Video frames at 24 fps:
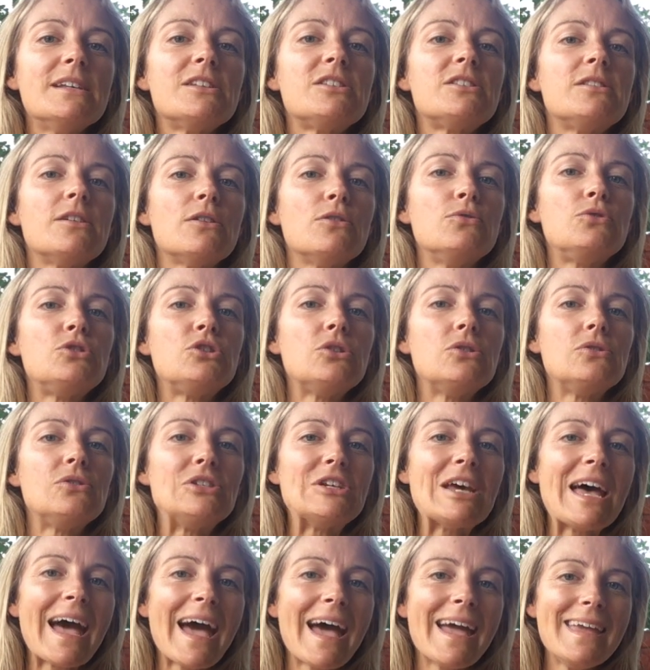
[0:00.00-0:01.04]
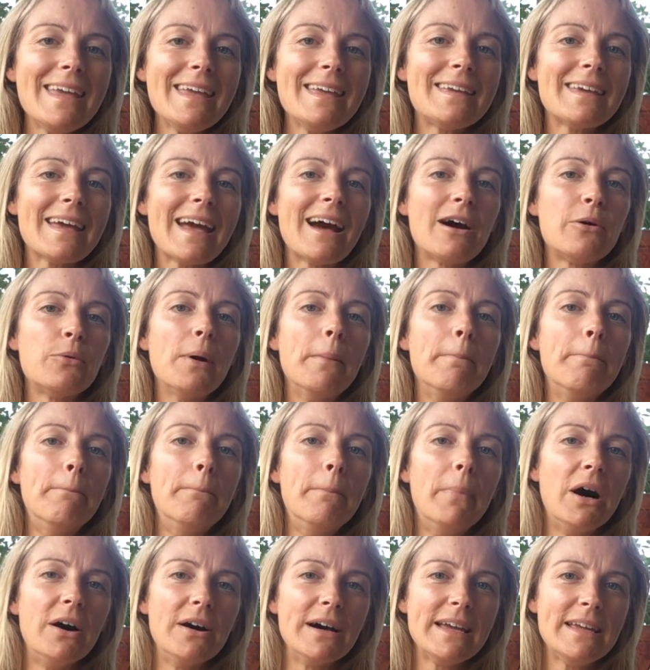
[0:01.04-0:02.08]
So to take our
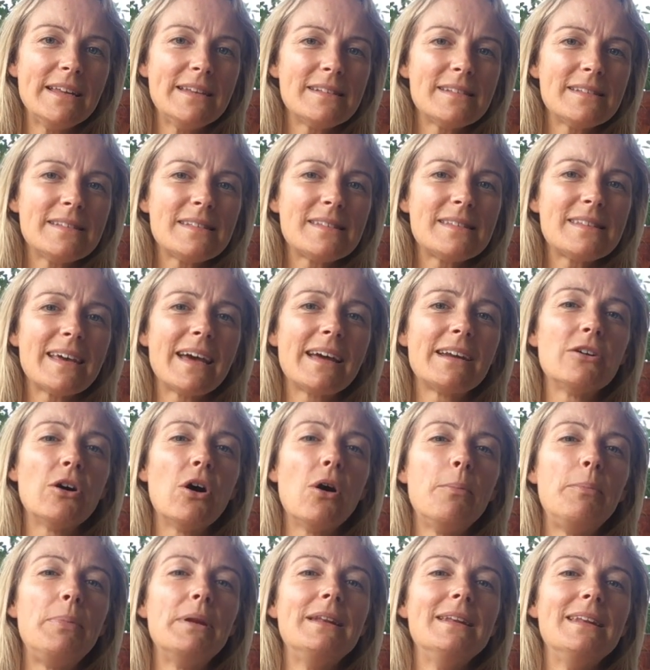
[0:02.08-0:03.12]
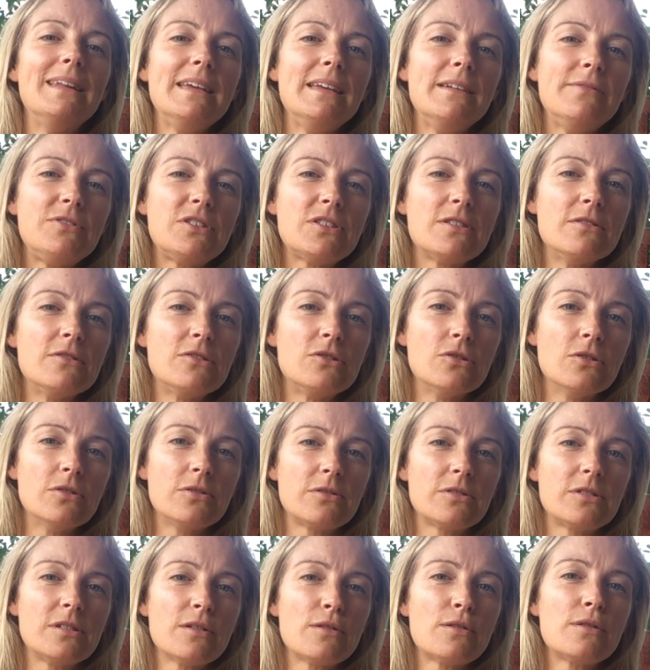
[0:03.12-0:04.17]
minds and our beliefs that
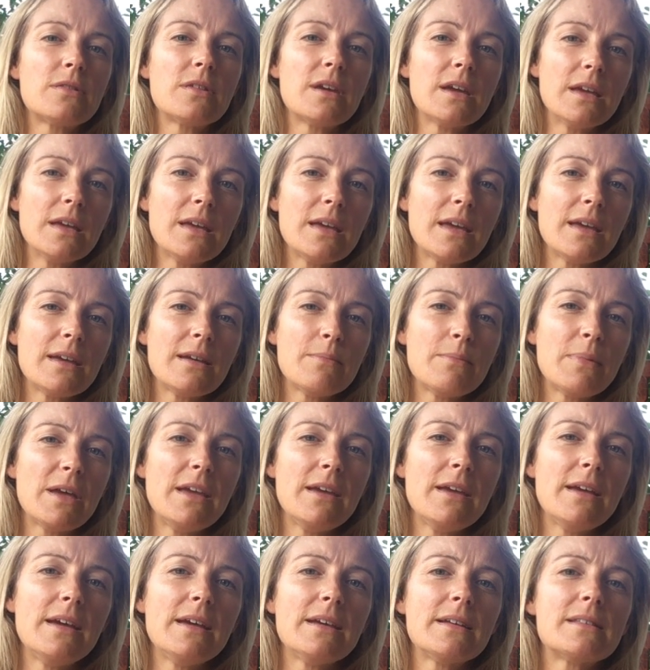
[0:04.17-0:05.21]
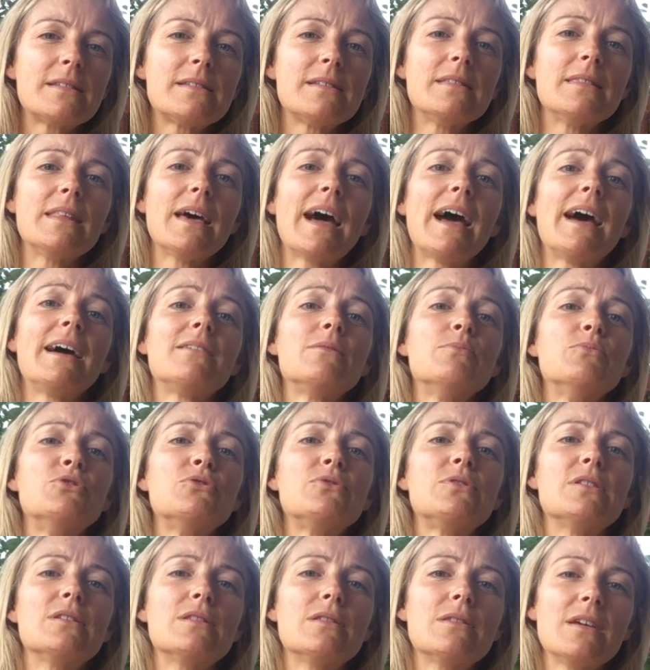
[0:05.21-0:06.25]
dogs are thinking beings and that
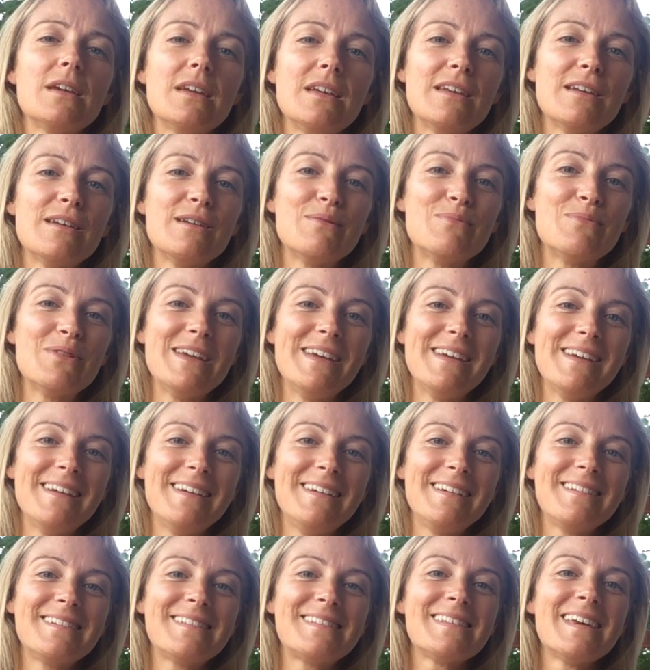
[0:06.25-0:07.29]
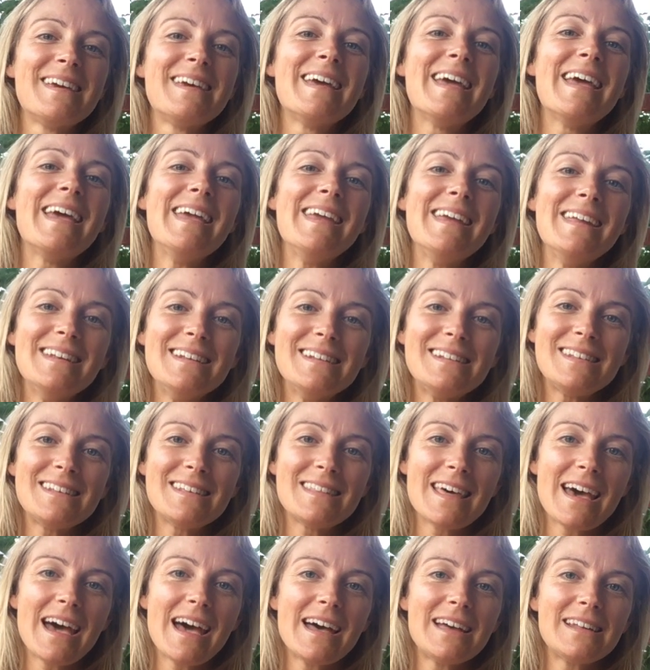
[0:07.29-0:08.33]
animals are thinking beings into
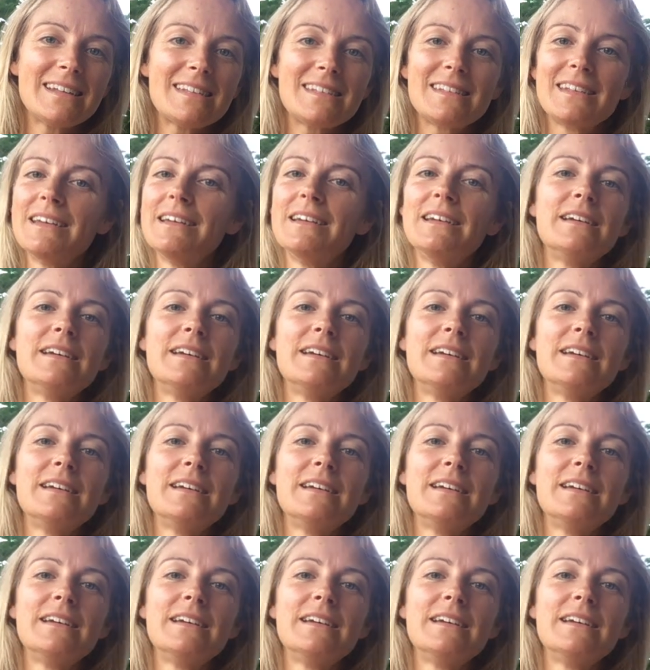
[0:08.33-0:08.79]
that,